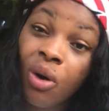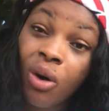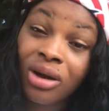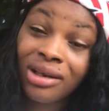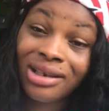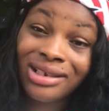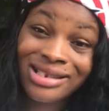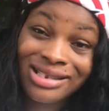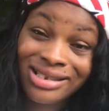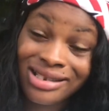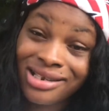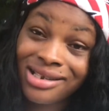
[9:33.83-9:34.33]
all
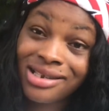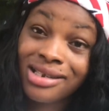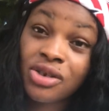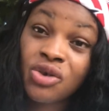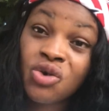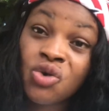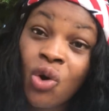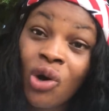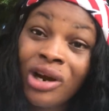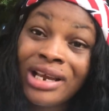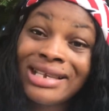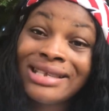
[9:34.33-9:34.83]
these things.
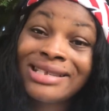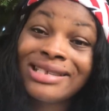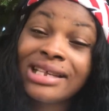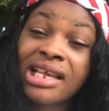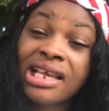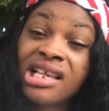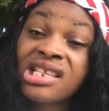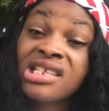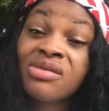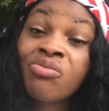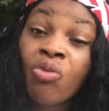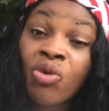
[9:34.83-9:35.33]
Your
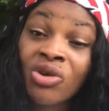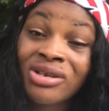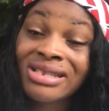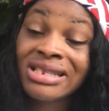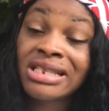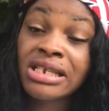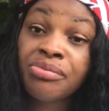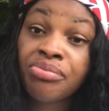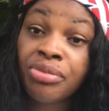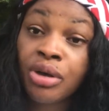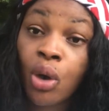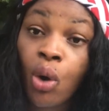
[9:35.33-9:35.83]
incense must
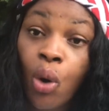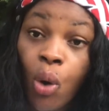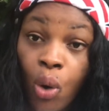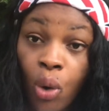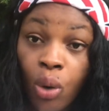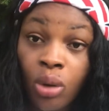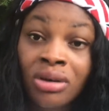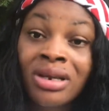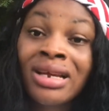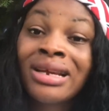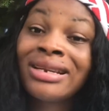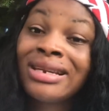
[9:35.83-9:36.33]
still be on.